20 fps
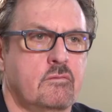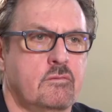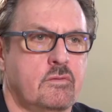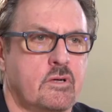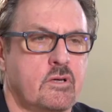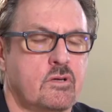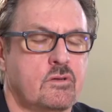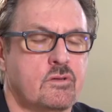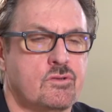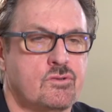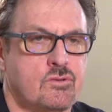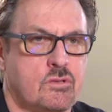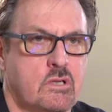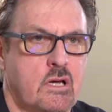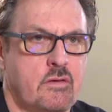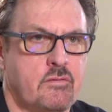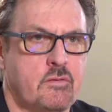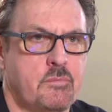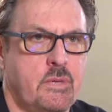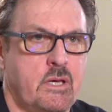very good
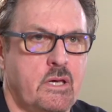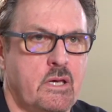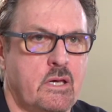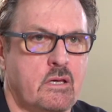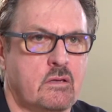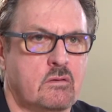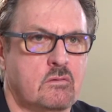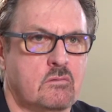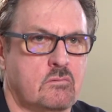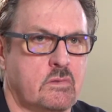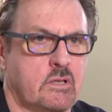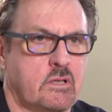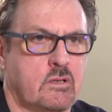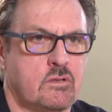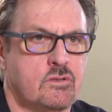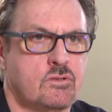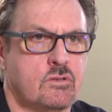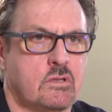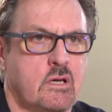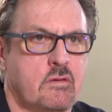driver pad,
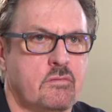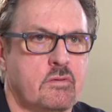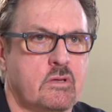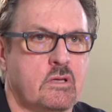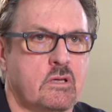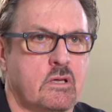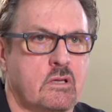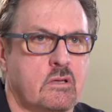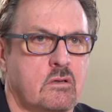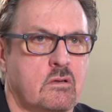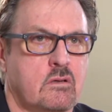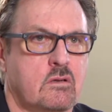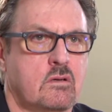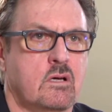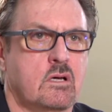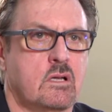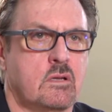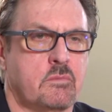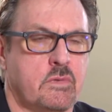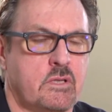regular driving, and an
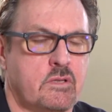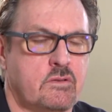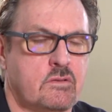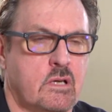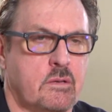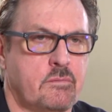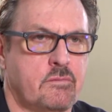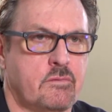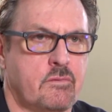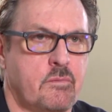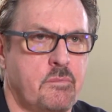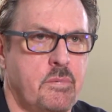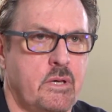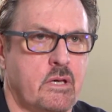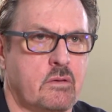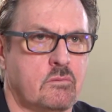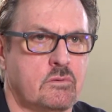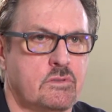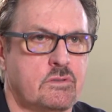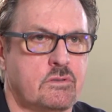economy type of a
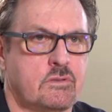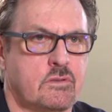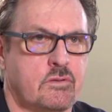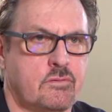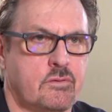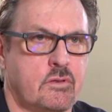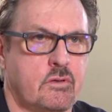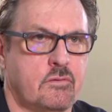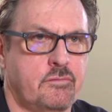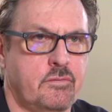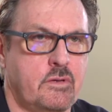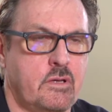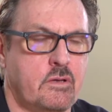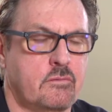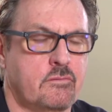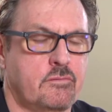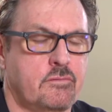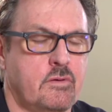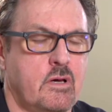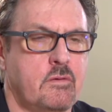pad, which is a
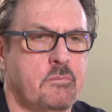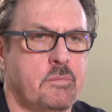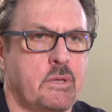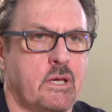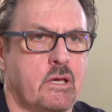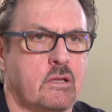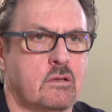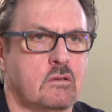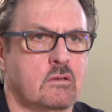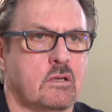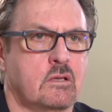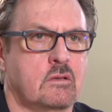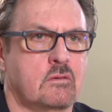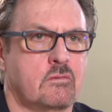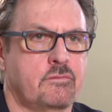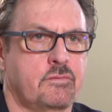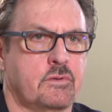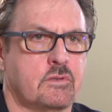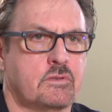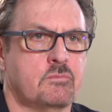305 pad line
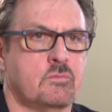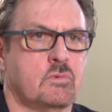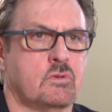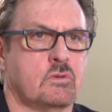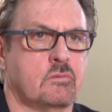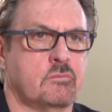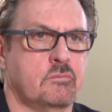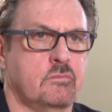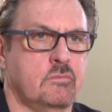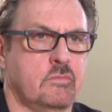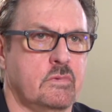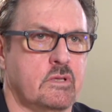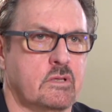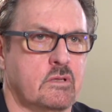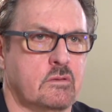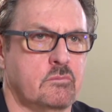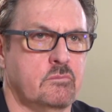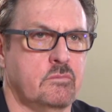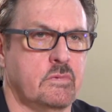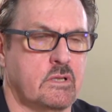that fits more
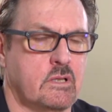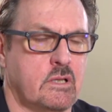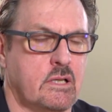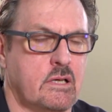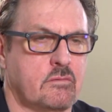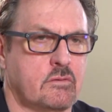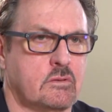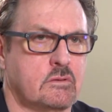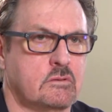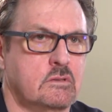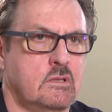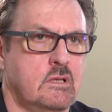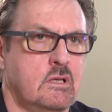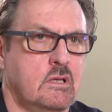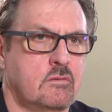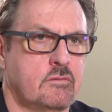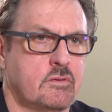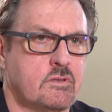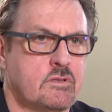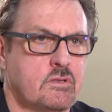mid-level for